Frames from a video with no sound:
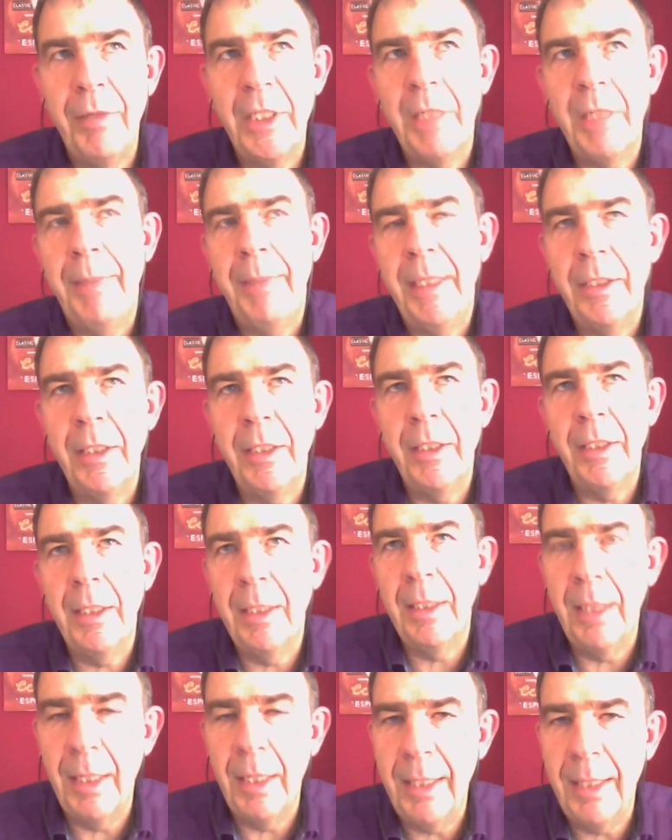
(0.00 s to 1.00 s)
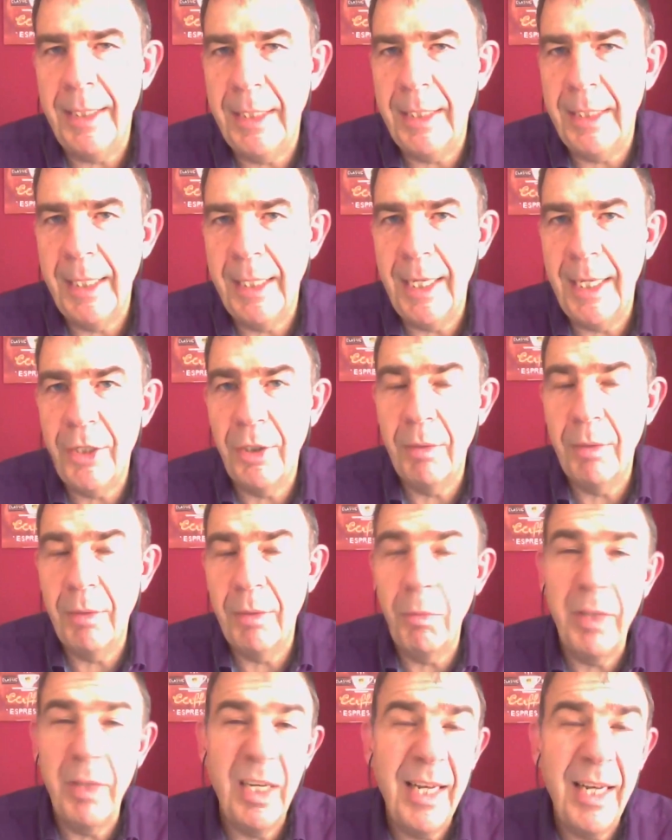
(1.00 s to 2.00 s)
speak to a letting agent
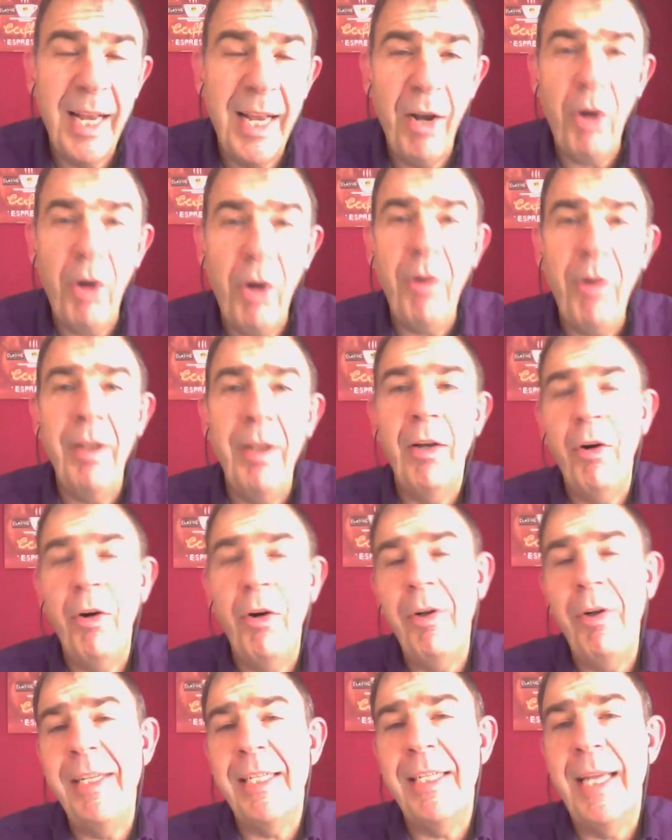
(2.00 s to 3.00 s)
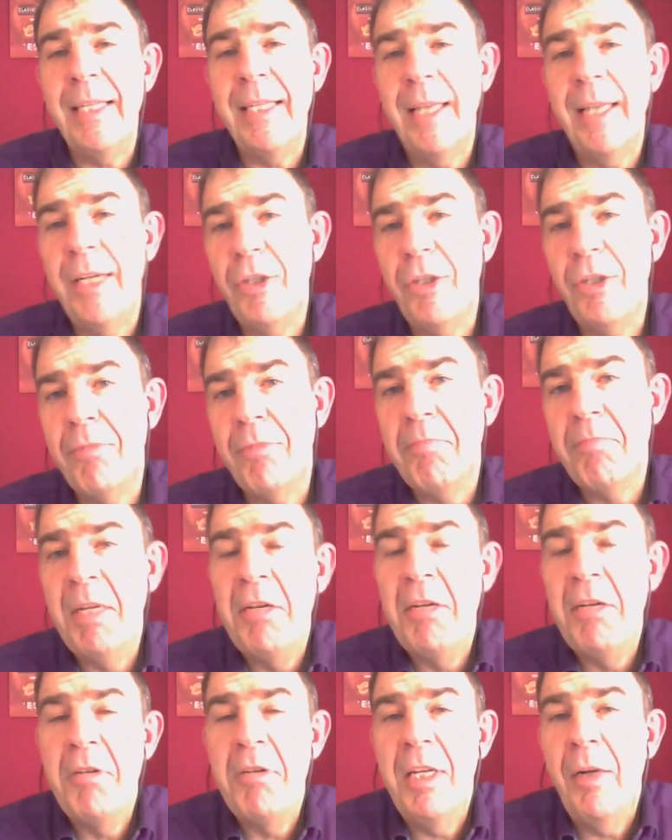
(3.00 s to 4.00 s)
within an area or an estate agent,
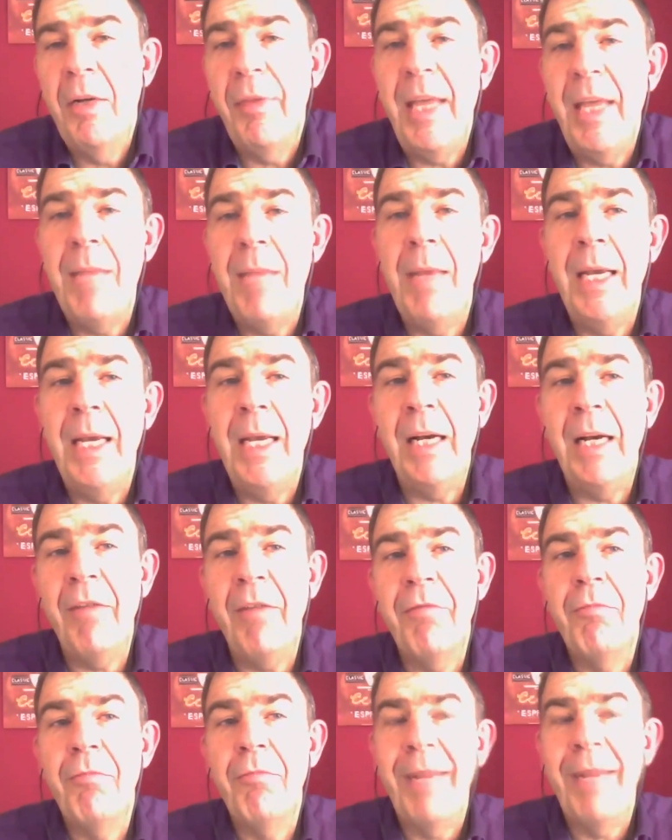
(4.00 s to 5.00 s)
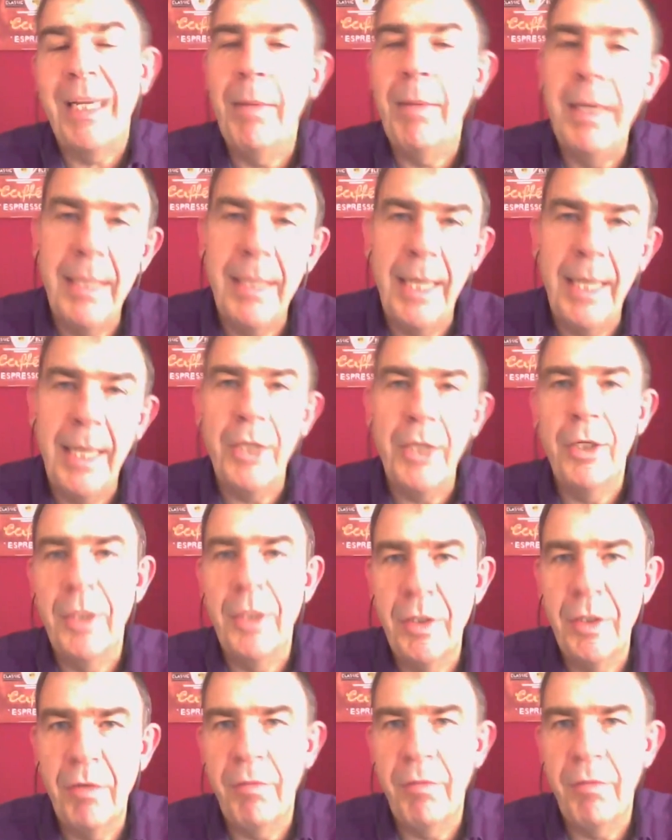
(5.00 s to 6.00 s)
they may have
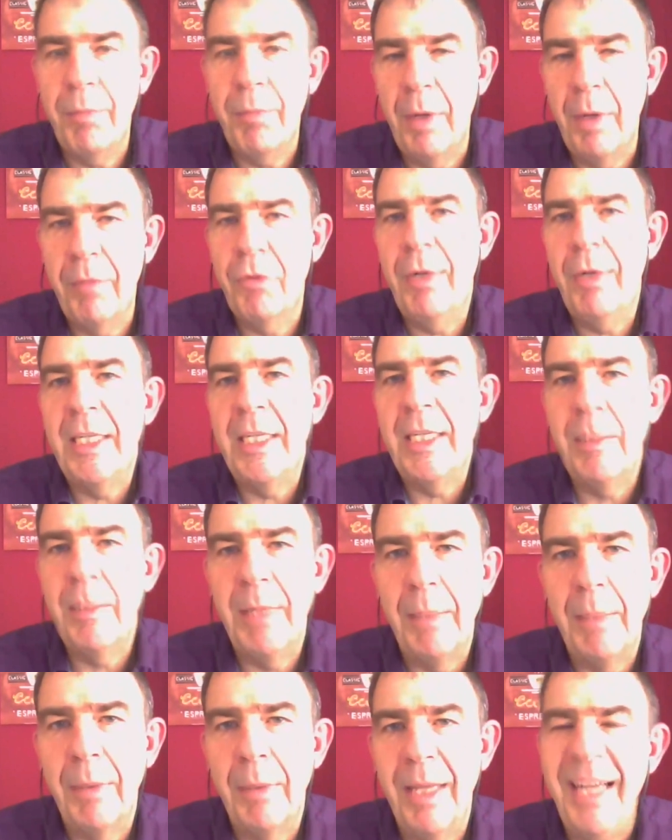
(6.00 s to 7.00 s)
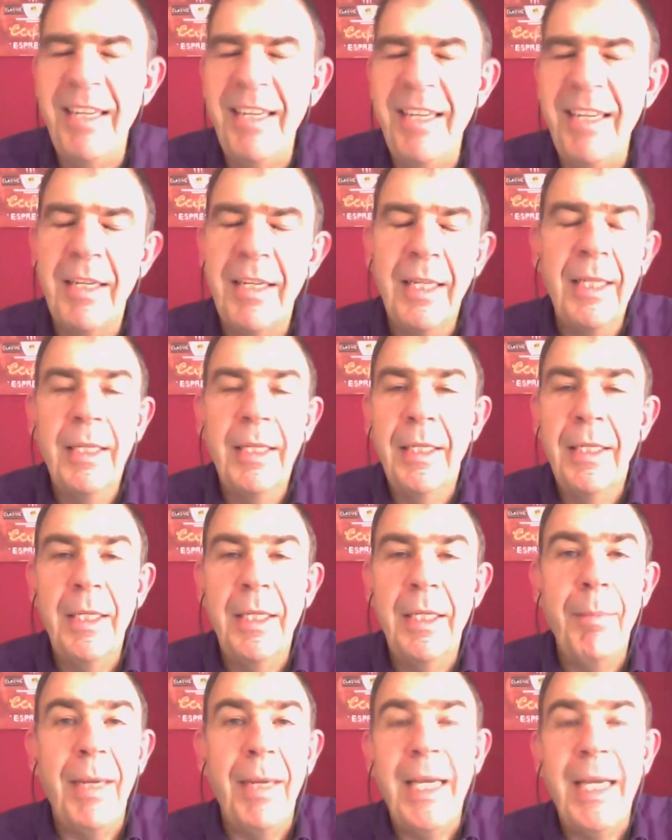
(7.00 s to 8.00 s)
recommendations of tradespeople, and
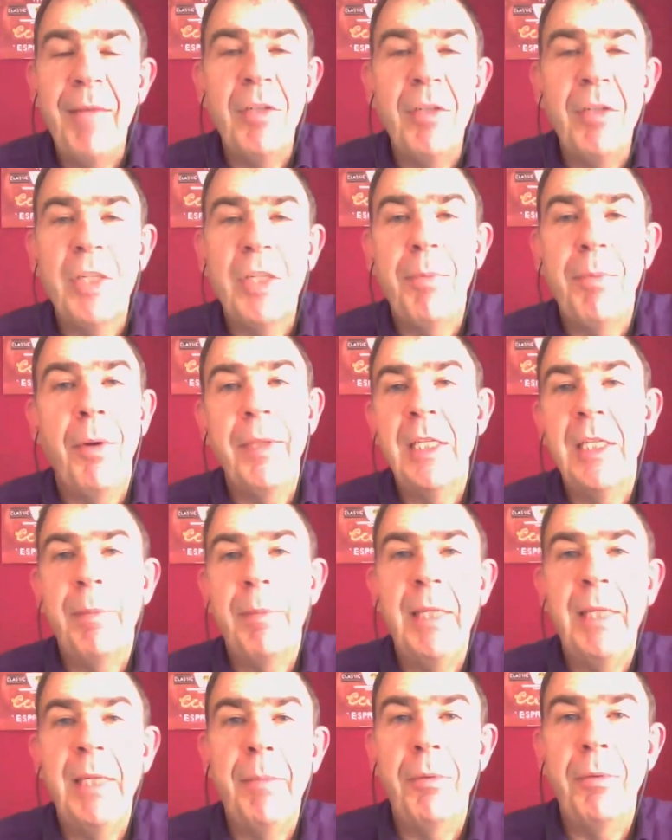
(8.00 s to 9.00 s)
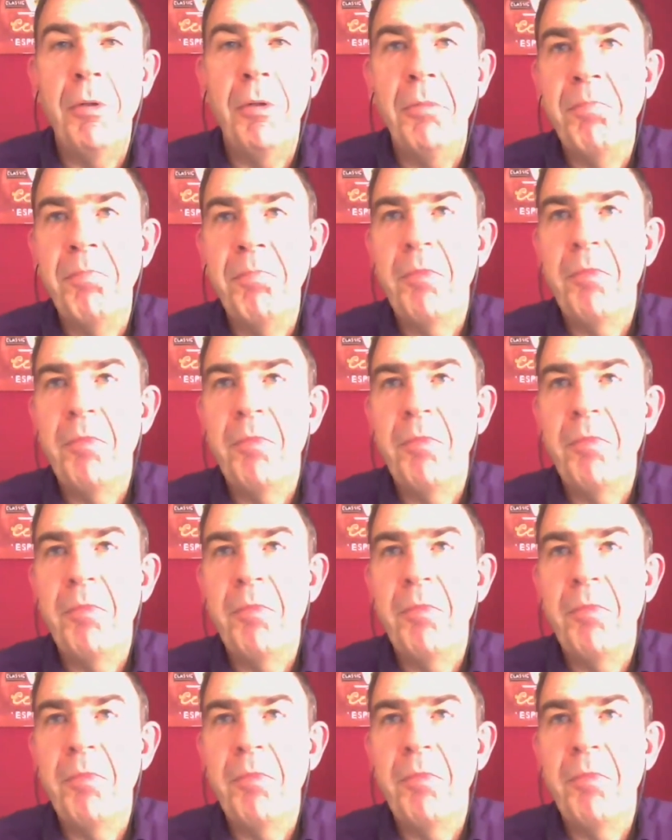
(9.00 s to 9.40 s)
you might even spot these people